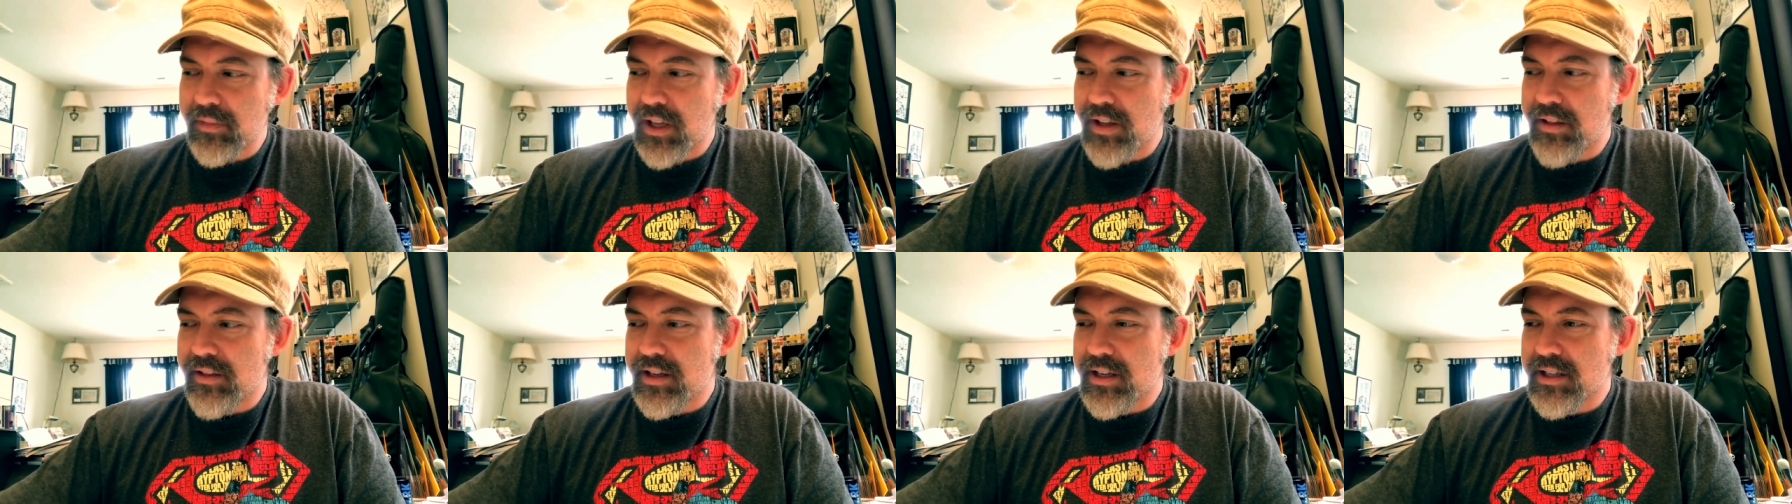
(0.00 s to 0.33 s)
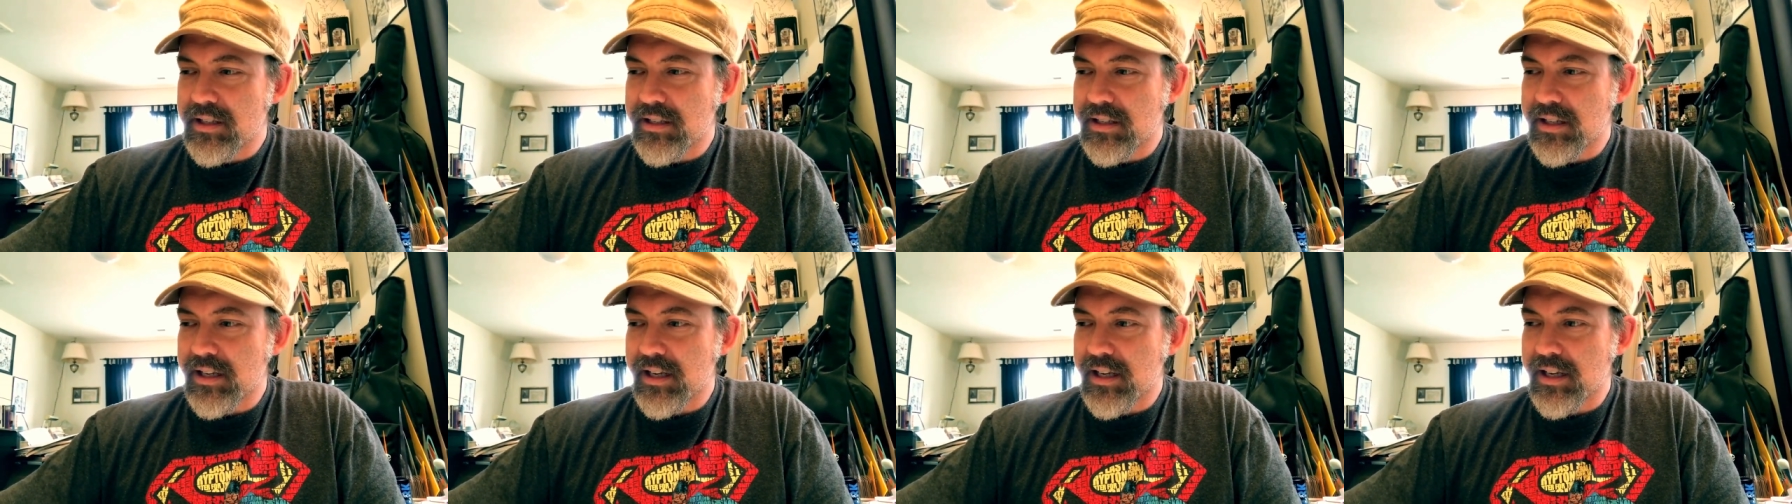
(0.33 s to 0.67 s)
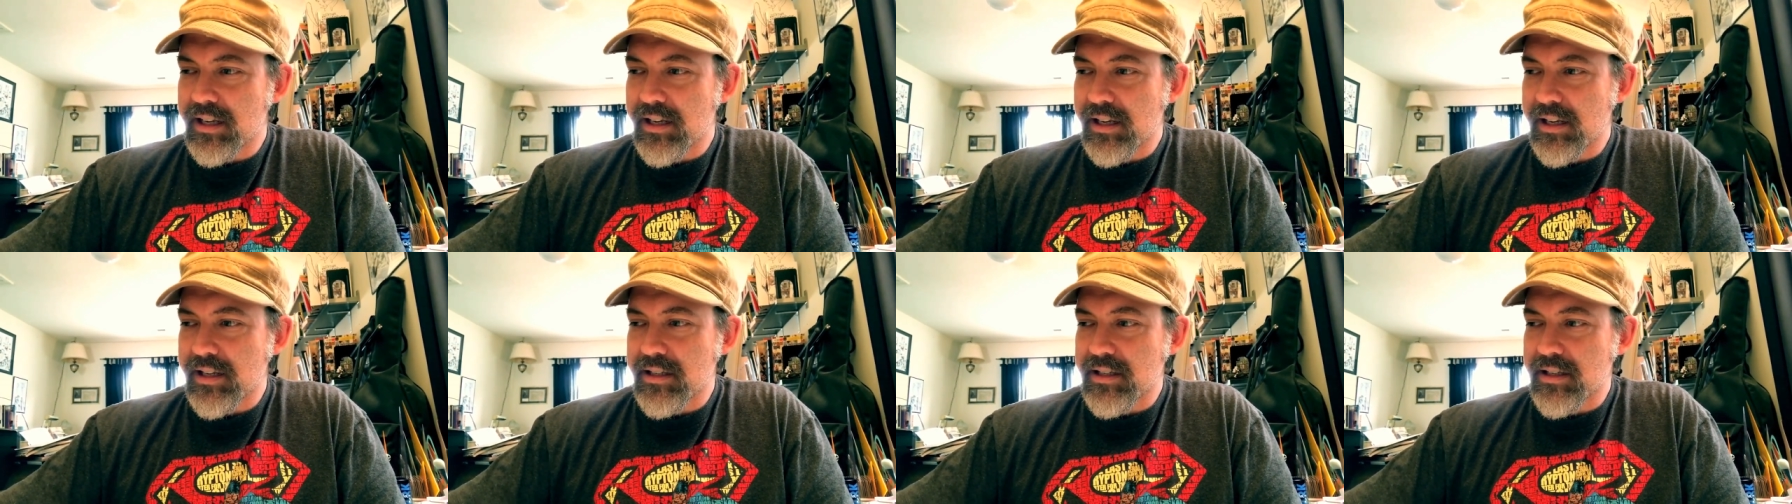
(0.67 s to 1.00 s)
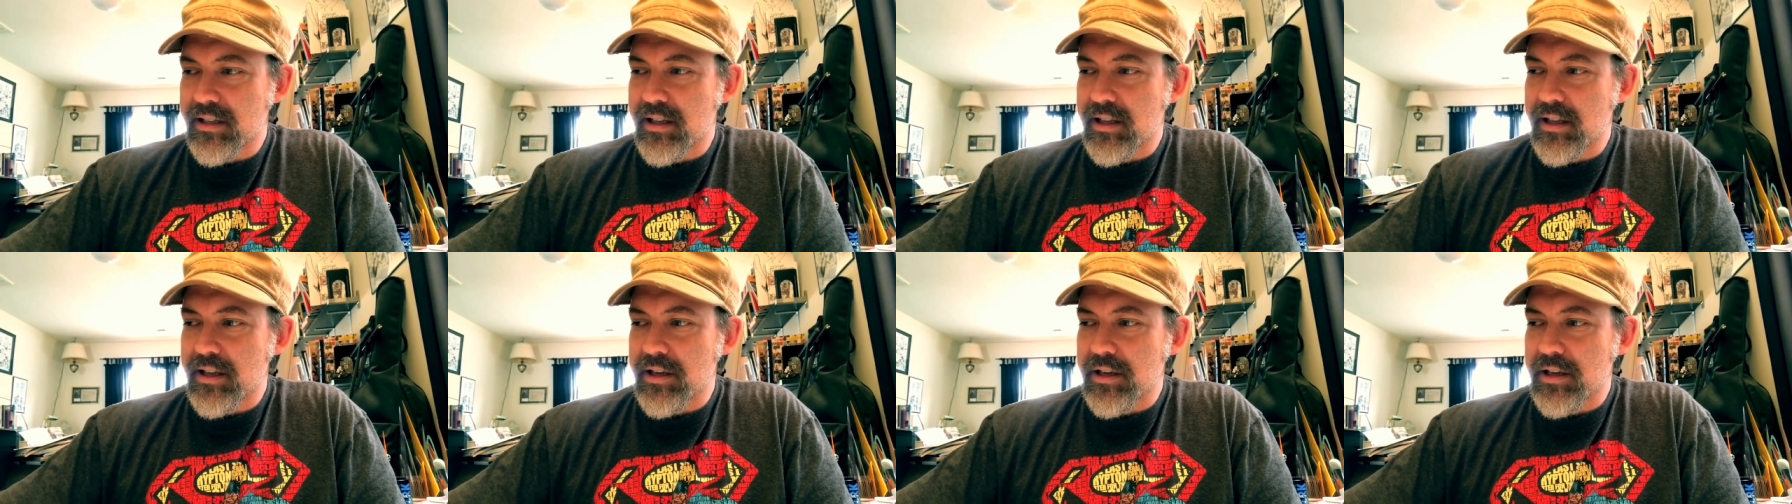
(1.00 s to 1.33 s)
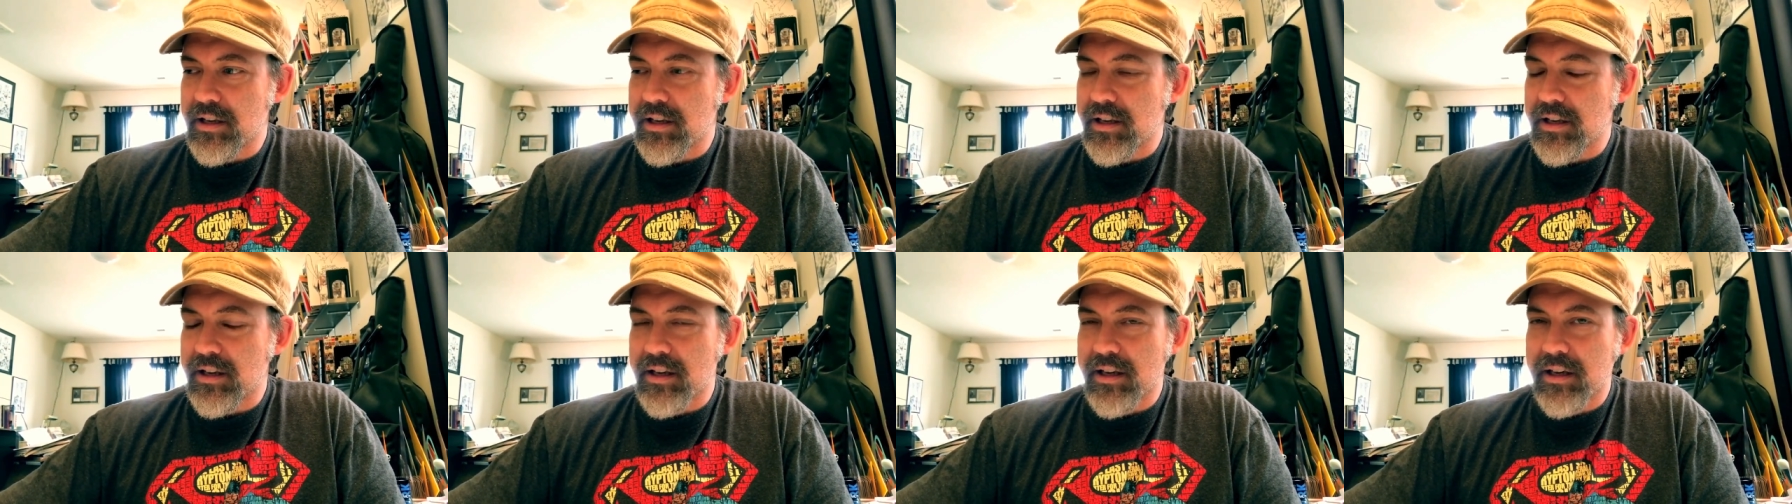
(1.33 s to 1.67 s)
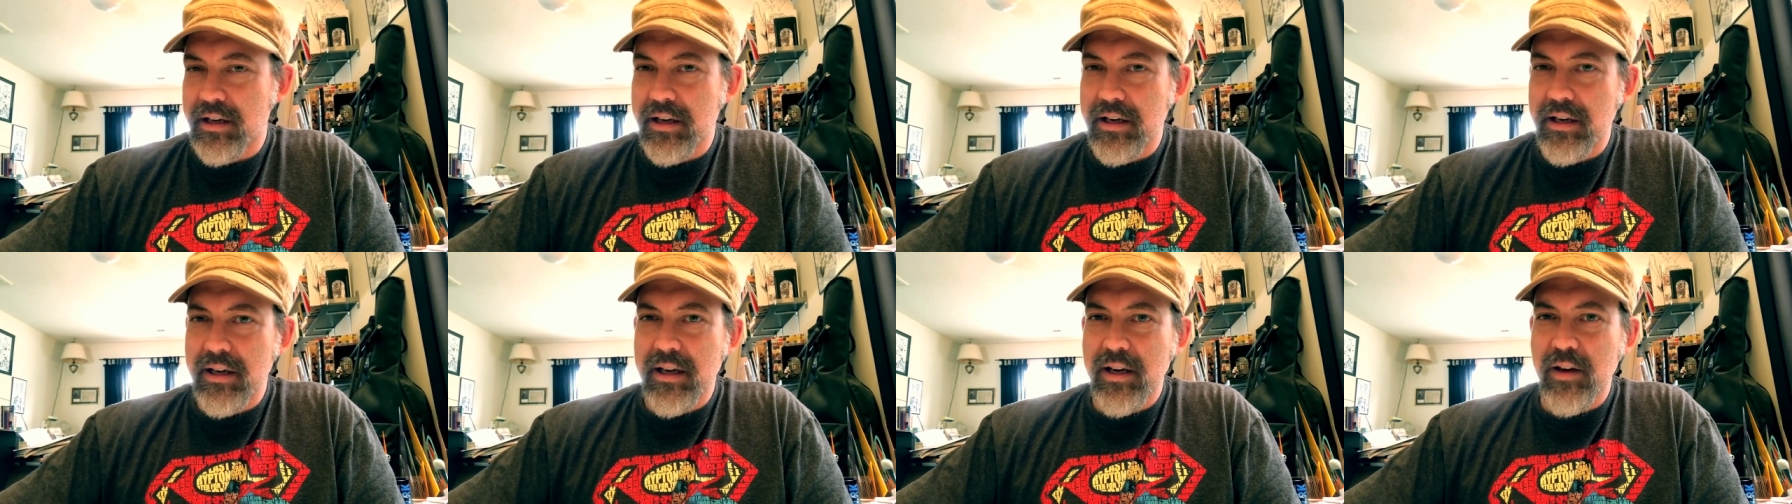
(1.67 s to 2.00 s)
This is the
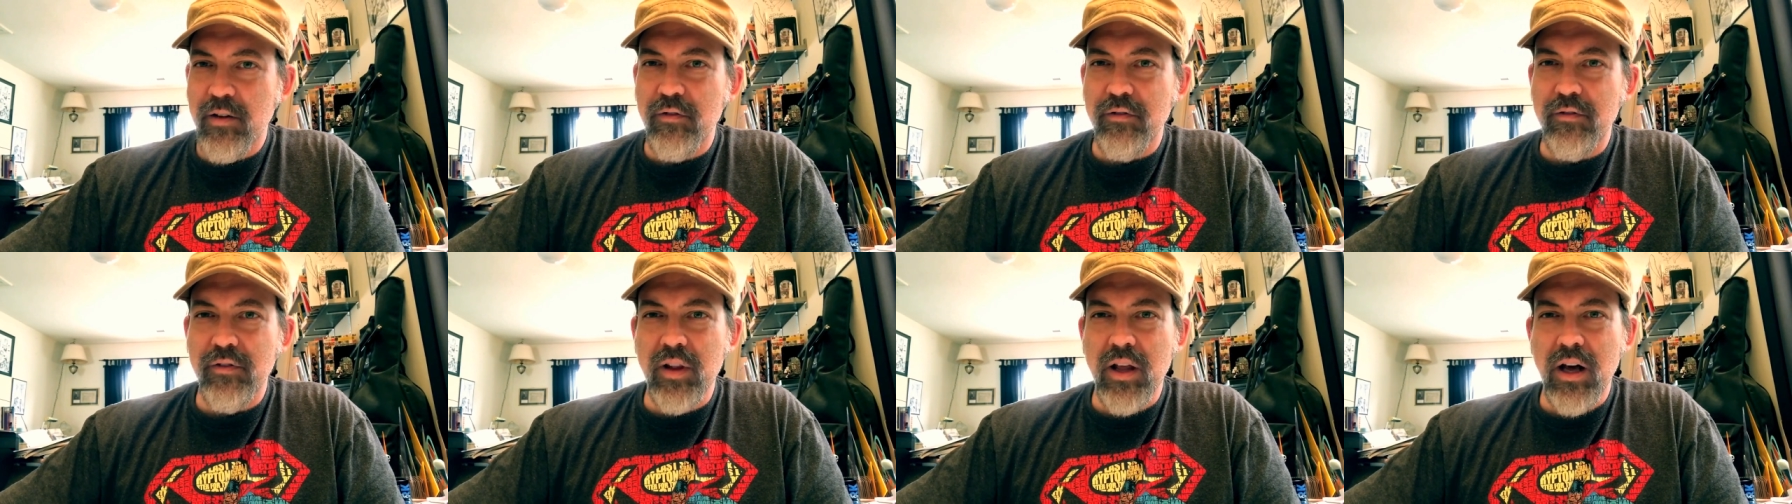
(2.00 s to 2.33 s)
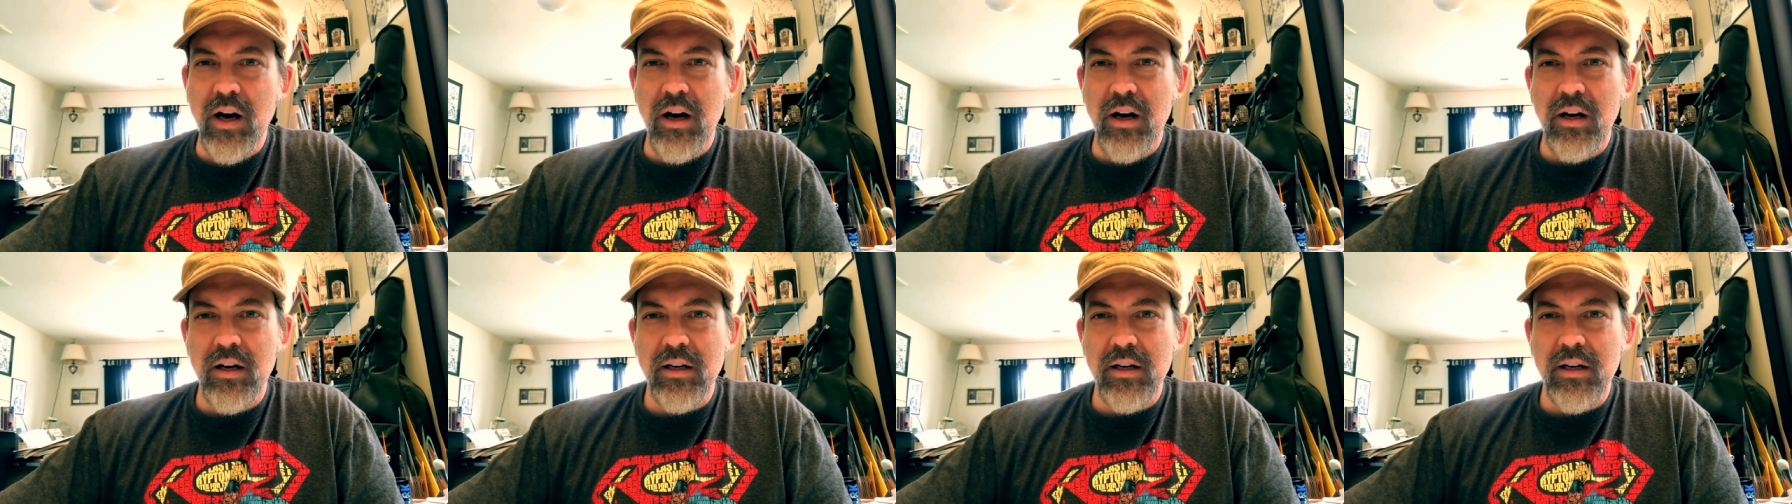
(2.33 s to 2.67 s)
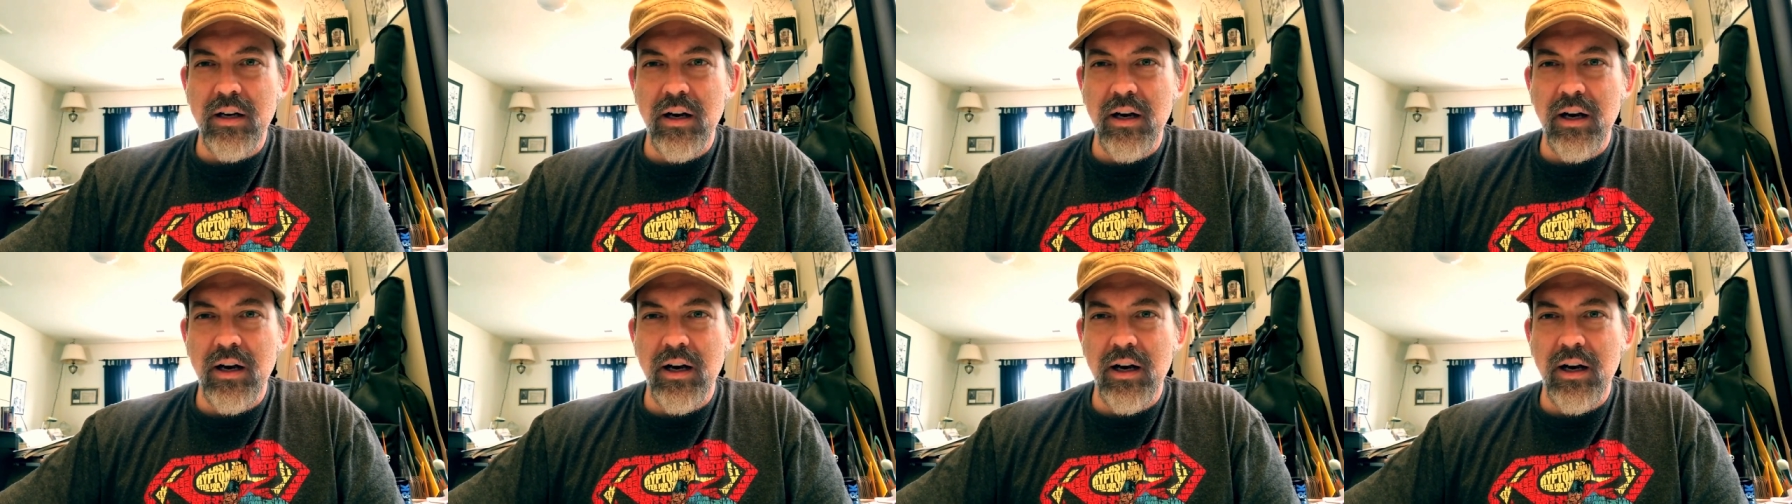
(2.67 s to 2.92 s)
vlog,